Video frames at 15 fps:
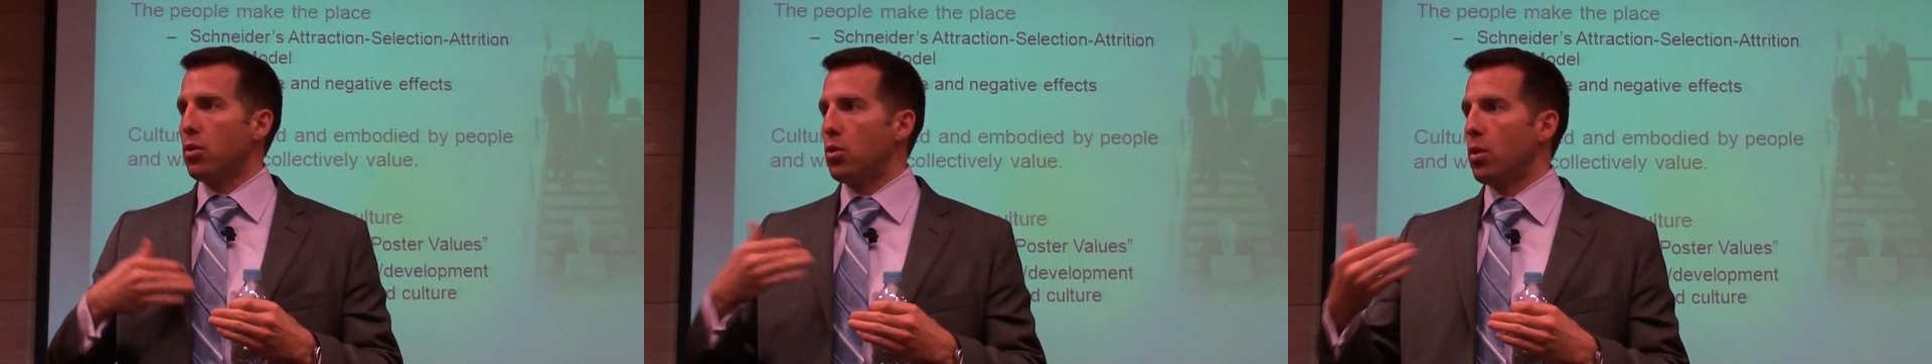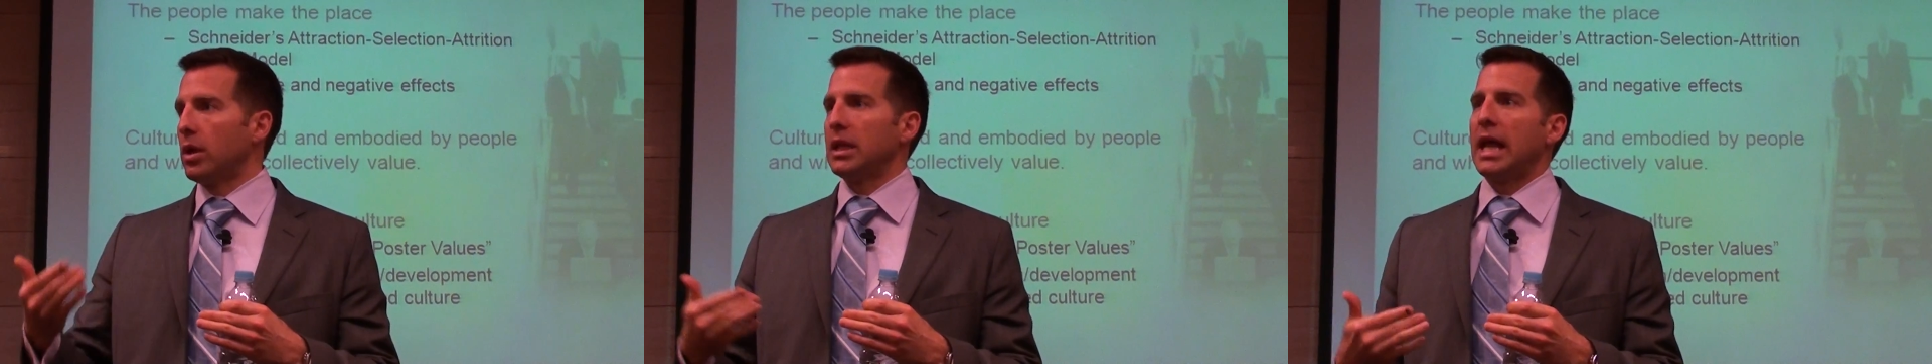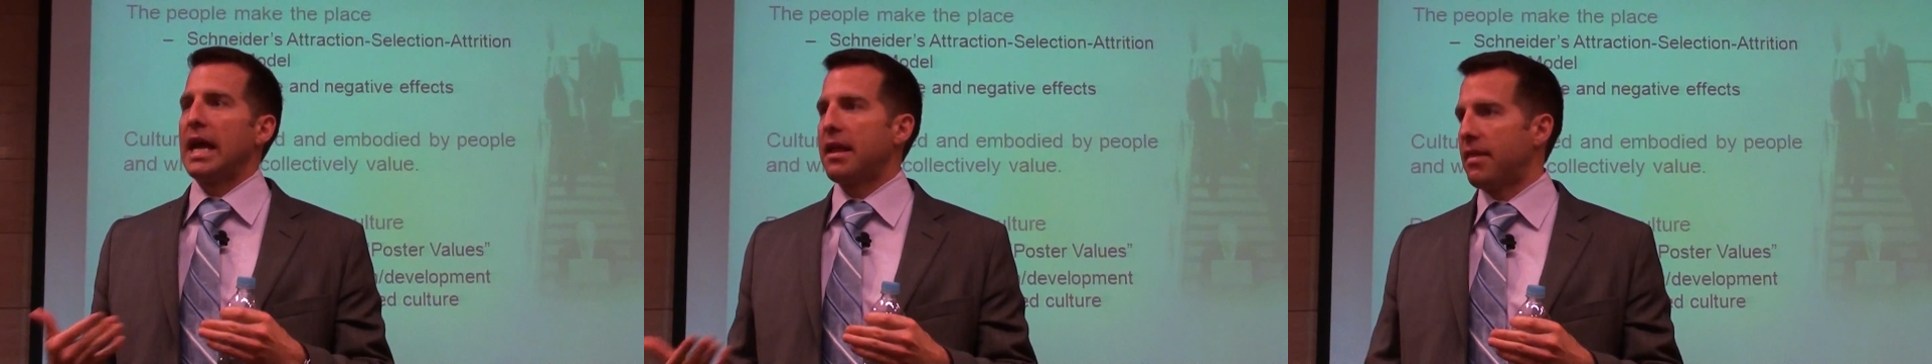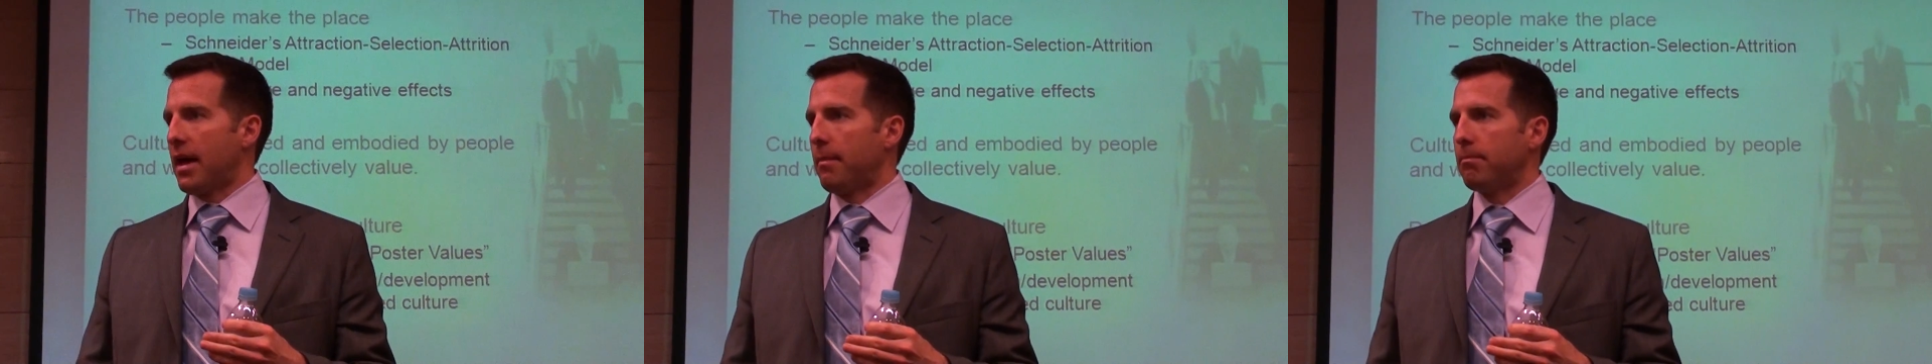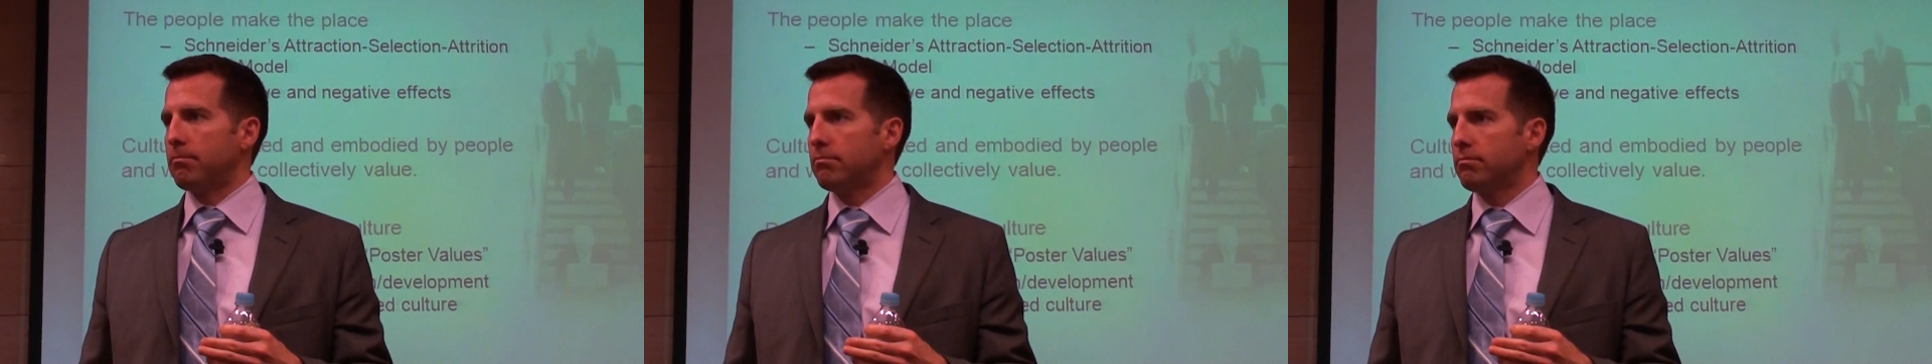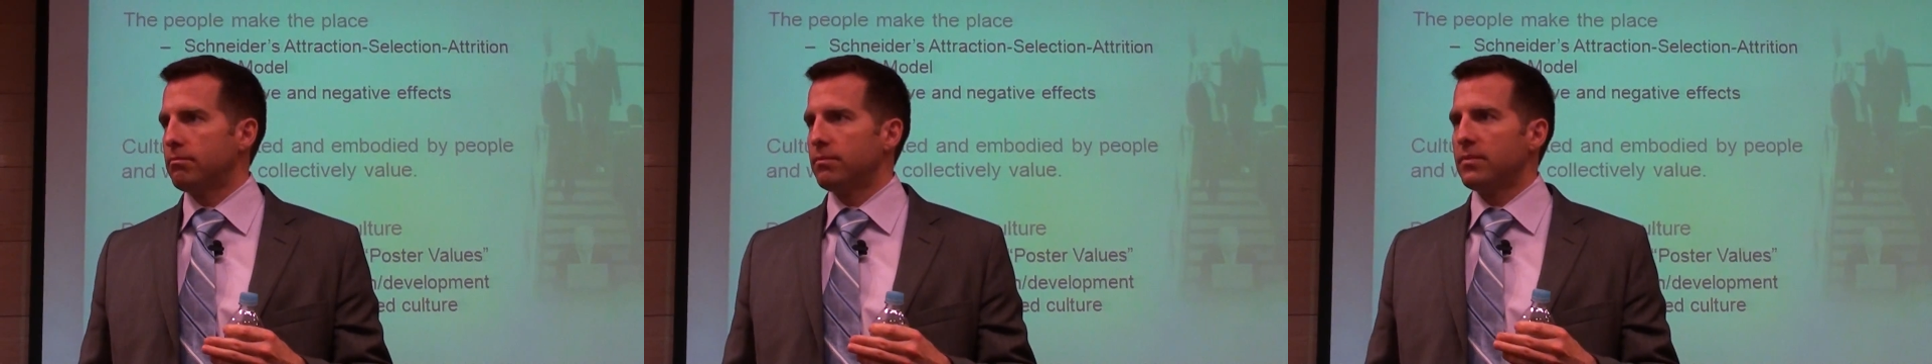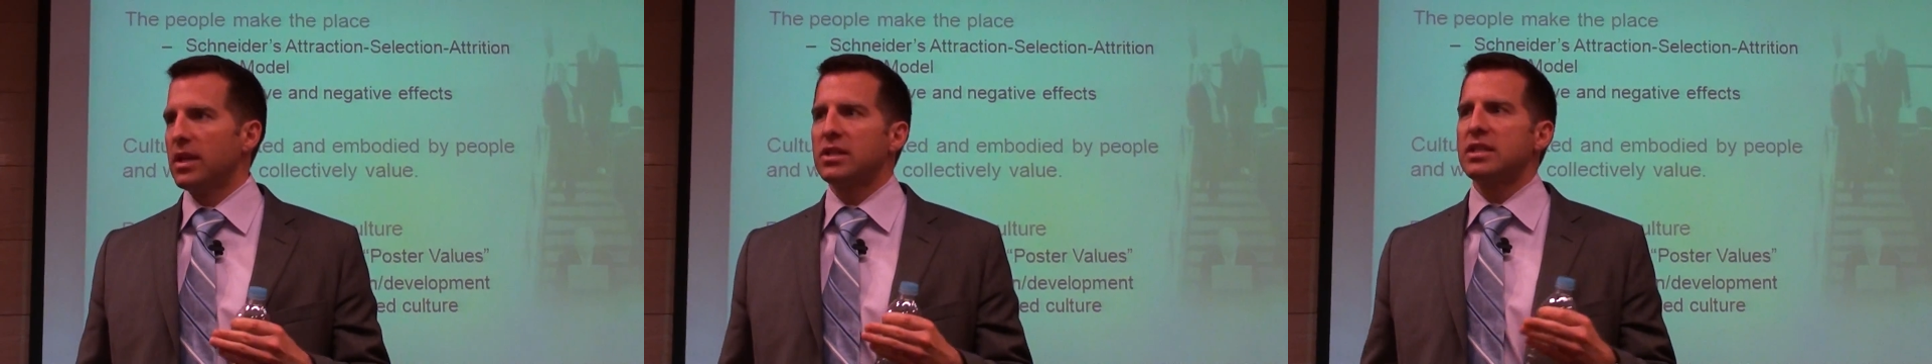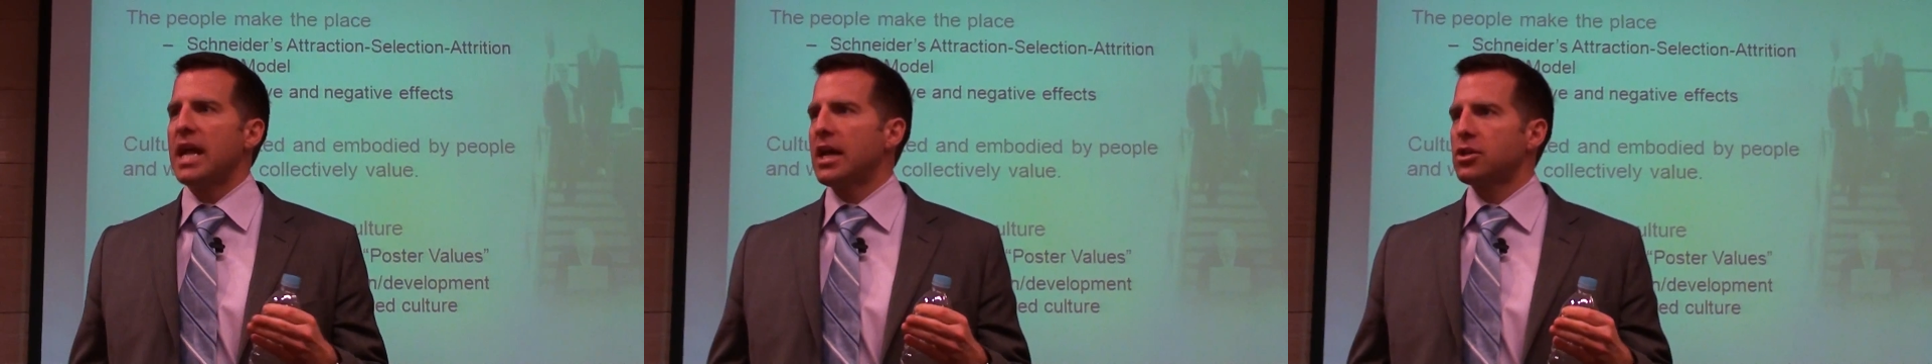who are like them.
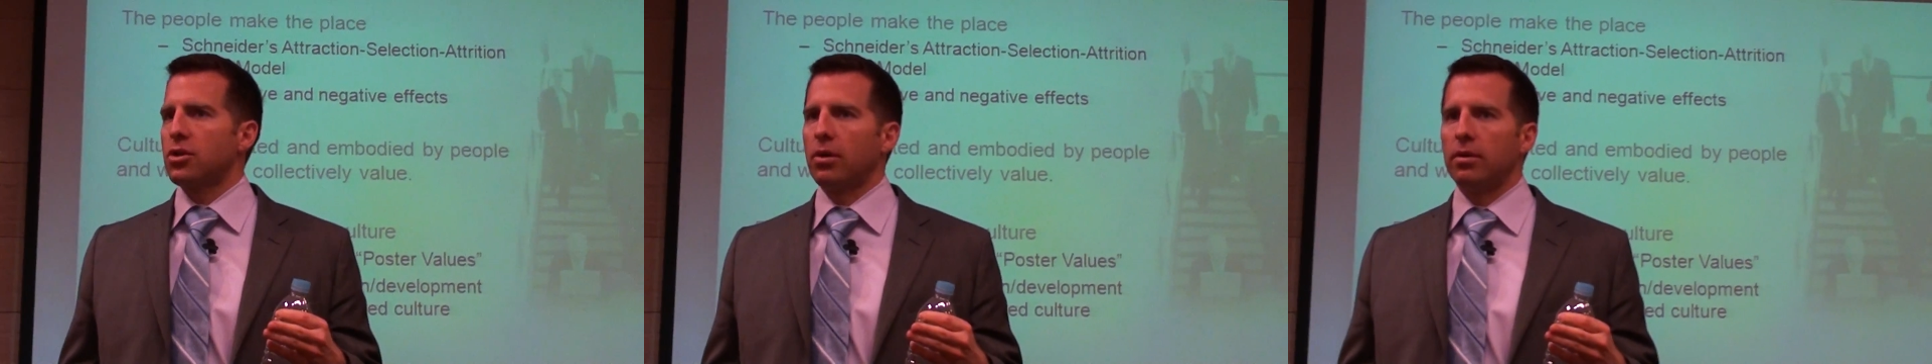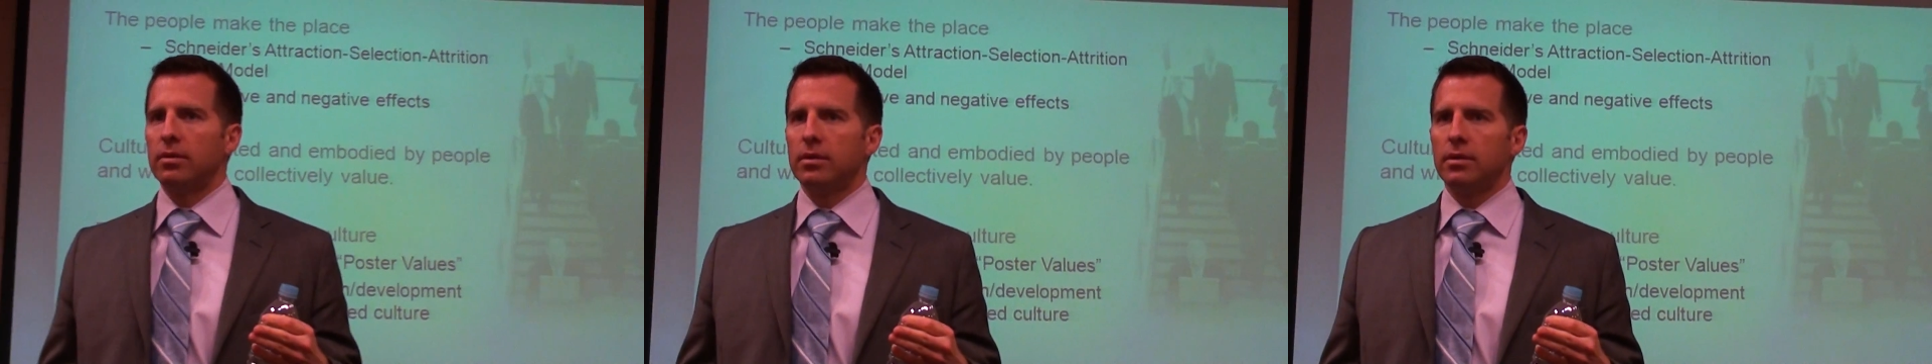It's natural.